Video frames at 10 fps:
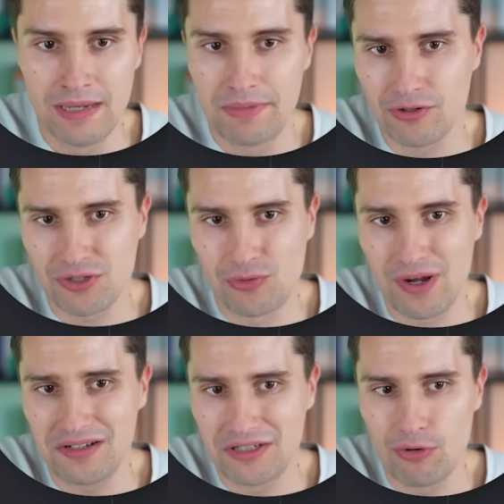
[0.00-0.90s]
because,
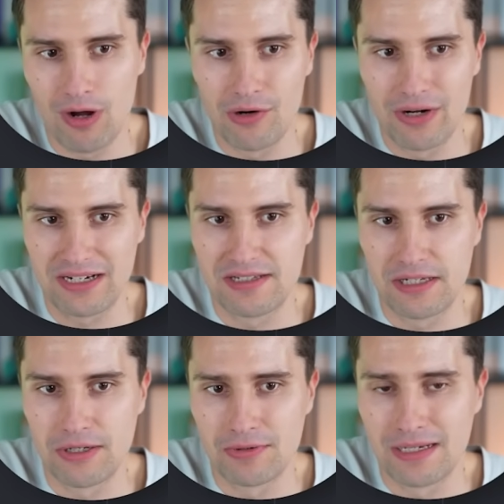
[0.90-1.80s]
well, you are
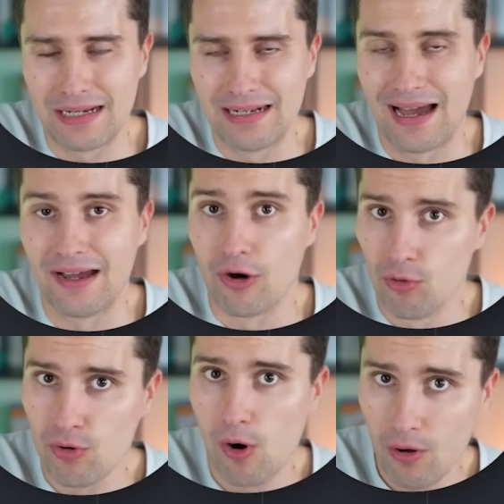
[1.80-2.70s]
executing an
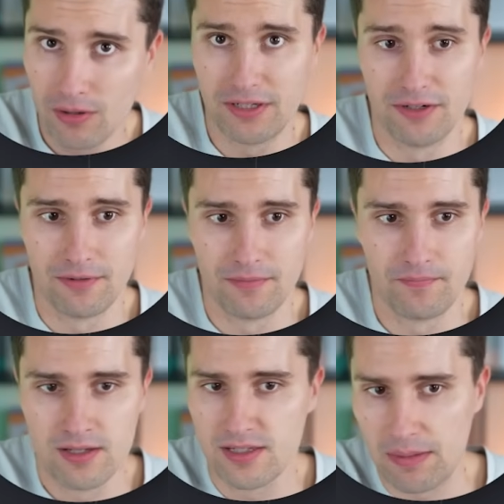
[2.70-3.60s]
IO call here.
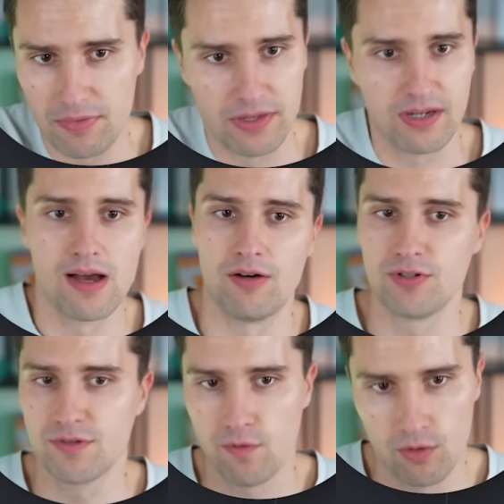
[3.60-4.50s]
Same thing
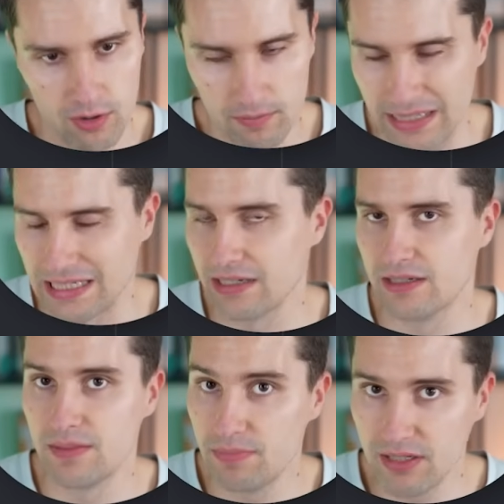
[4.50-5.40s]
counts for making a
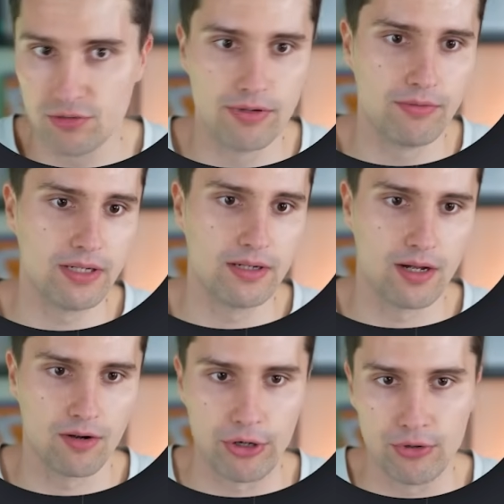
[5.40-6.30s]
DB query
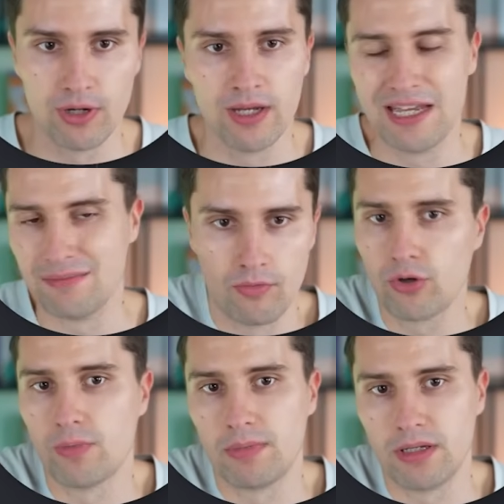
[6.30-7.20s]
where you
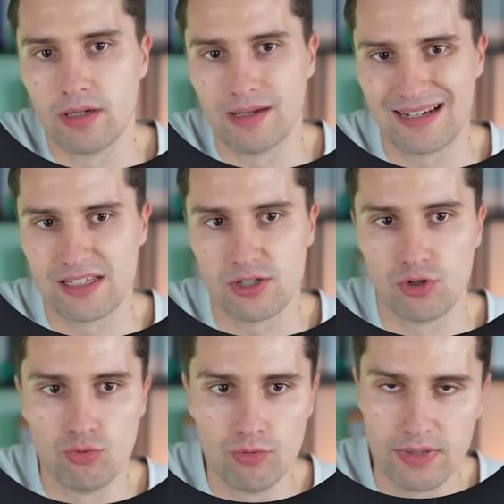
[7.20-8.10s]
maybe access
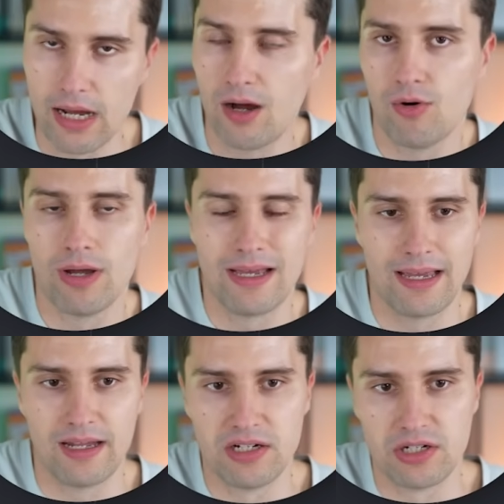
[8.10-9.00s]
your room DAO
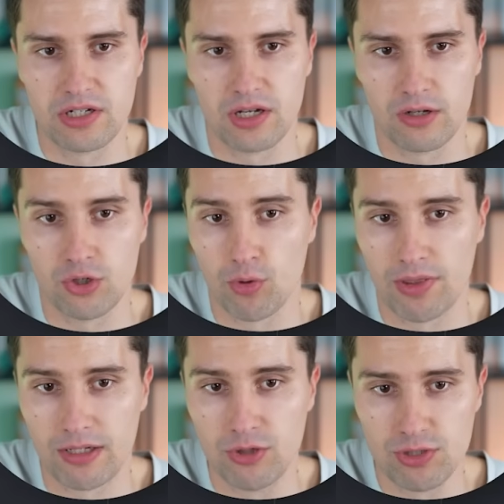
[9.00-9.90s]
and you would
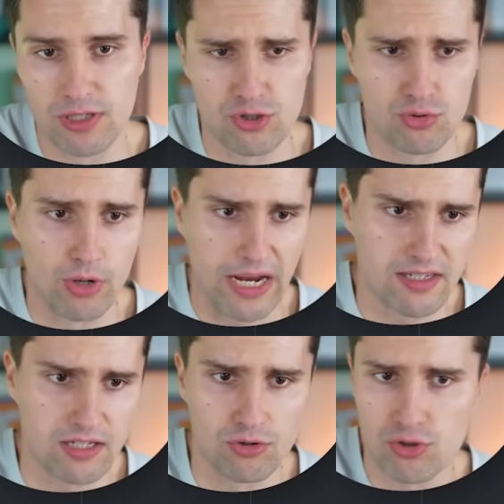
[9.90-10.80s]
then use this to
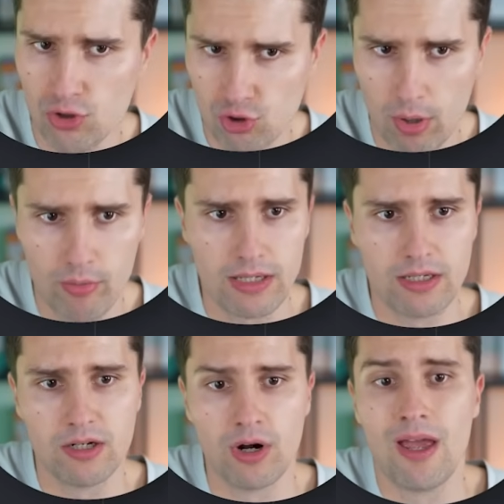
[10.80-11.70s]
access your search query in
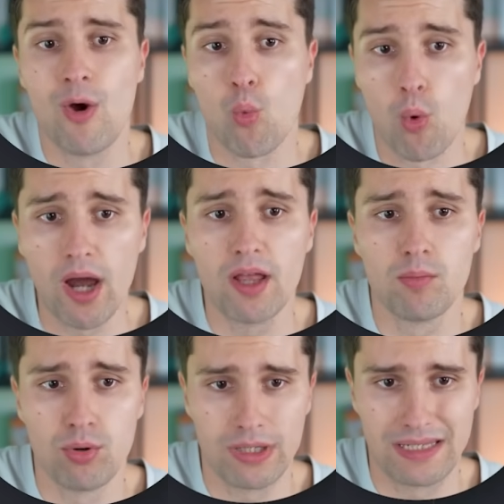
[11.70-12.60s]
here while
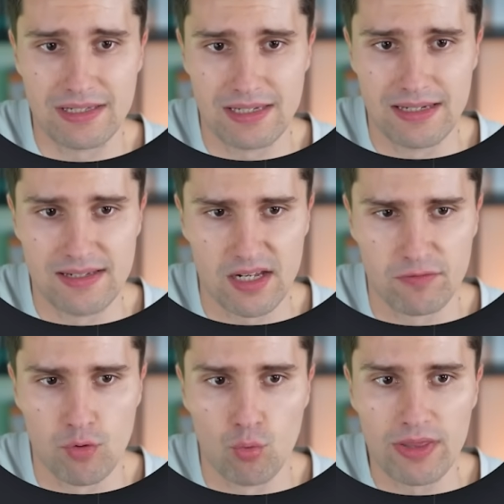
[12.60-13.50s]
putting this inside
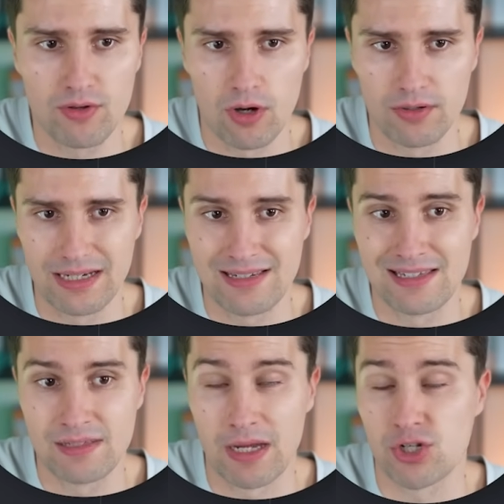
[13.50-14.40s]
of a with context
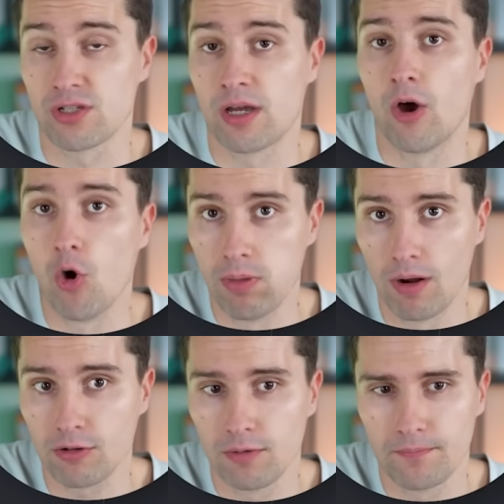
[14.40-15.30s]
dispatchers IO
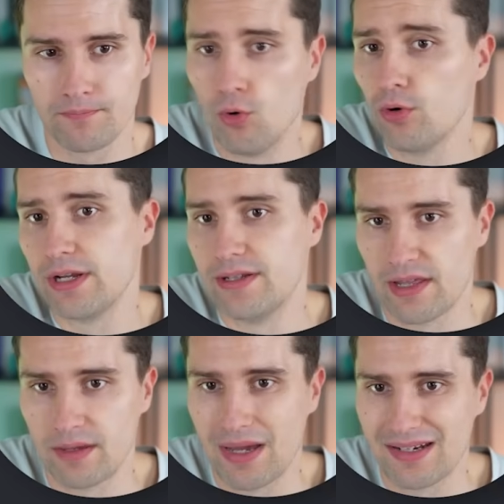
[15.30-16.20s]
block. Or
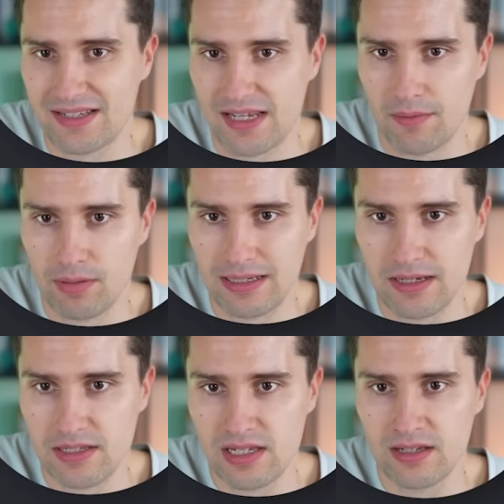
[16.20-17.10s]
another bad example
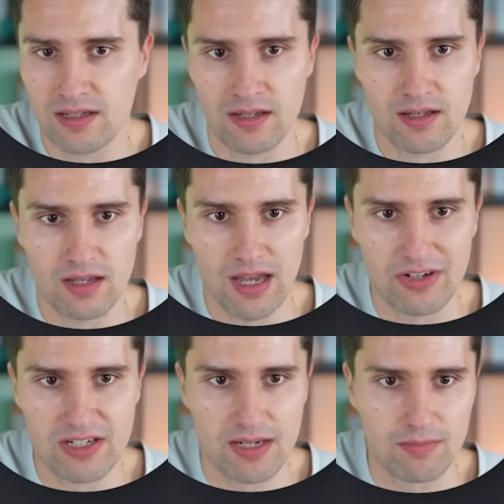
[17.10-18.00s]
is
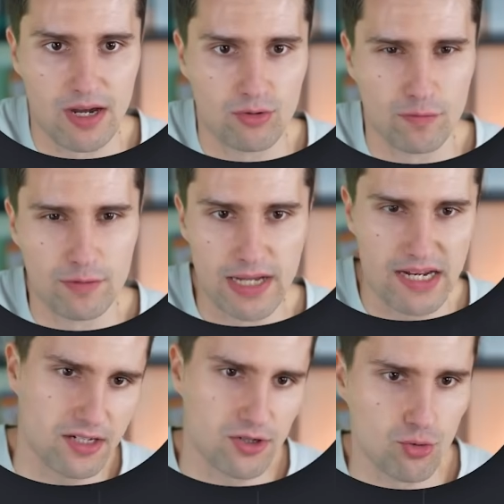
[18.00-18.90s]
having some kind of
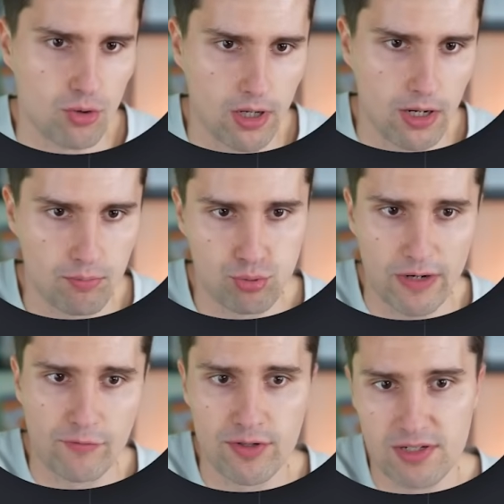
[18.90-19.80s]
data store
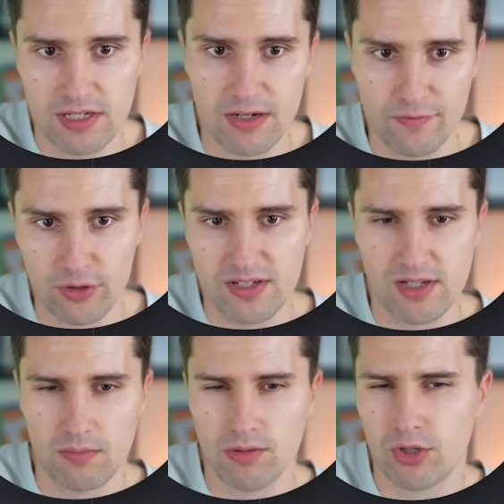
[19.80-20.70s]
preferences here, for
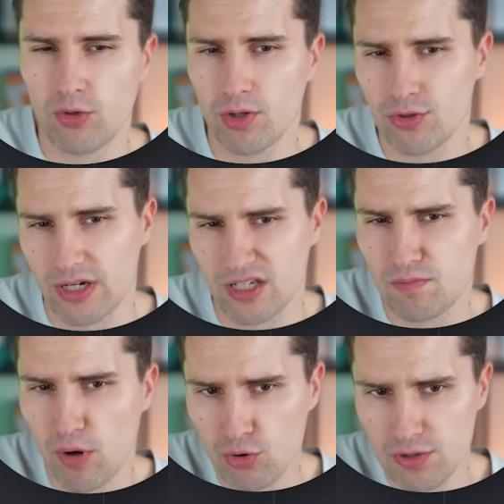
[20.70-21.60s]
example, where you want to
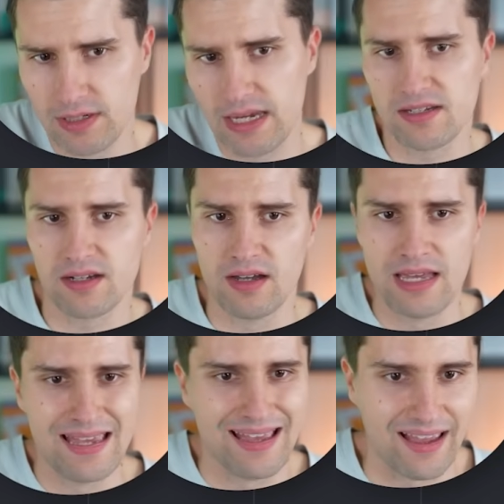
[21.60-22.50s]
expose the data
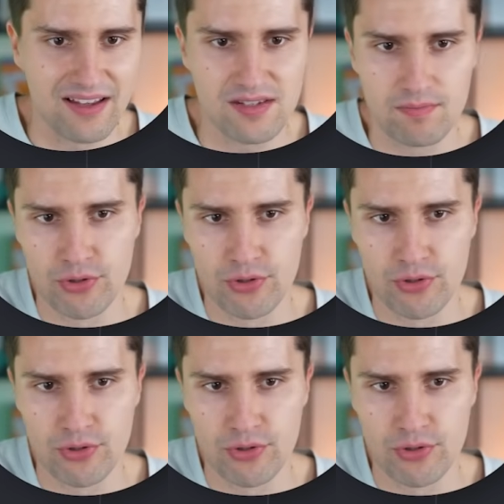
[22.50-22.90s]
as a